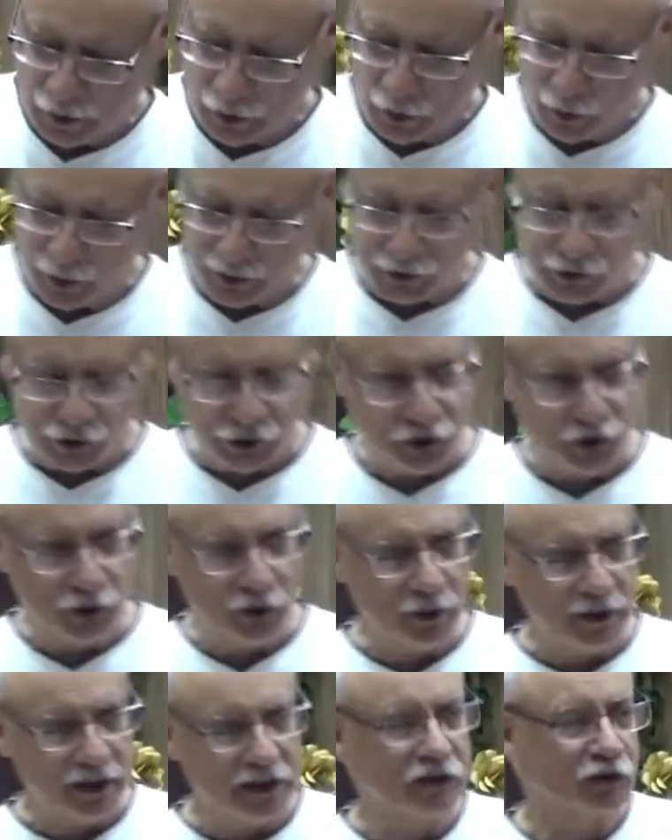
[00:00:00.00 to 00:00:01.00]
with
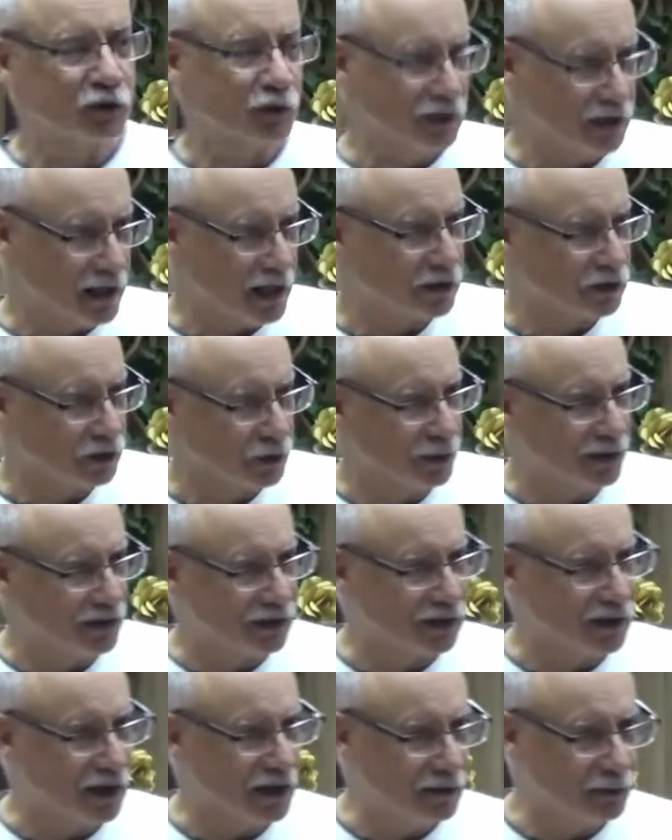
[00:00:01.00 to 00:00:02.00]
two introductory
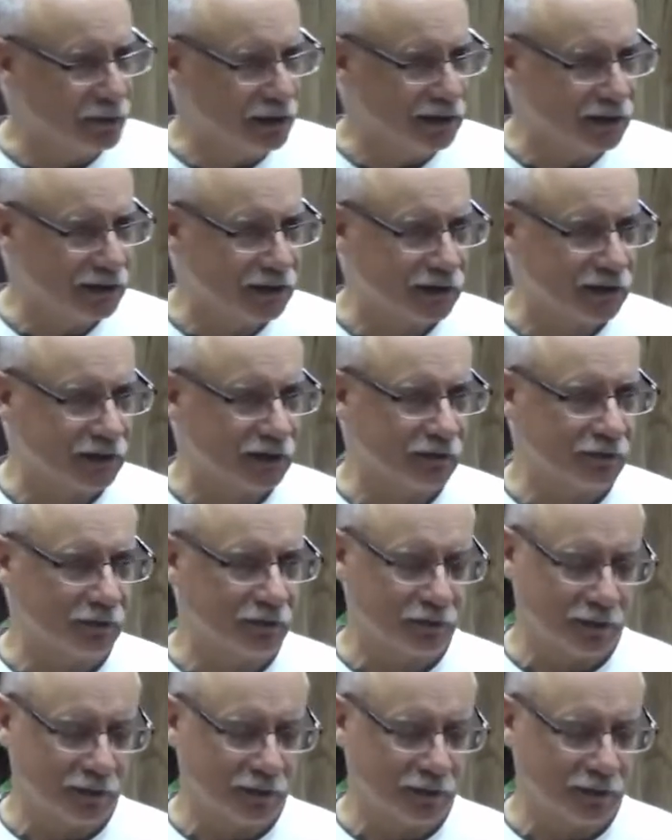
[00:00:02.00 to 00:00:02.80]
statements,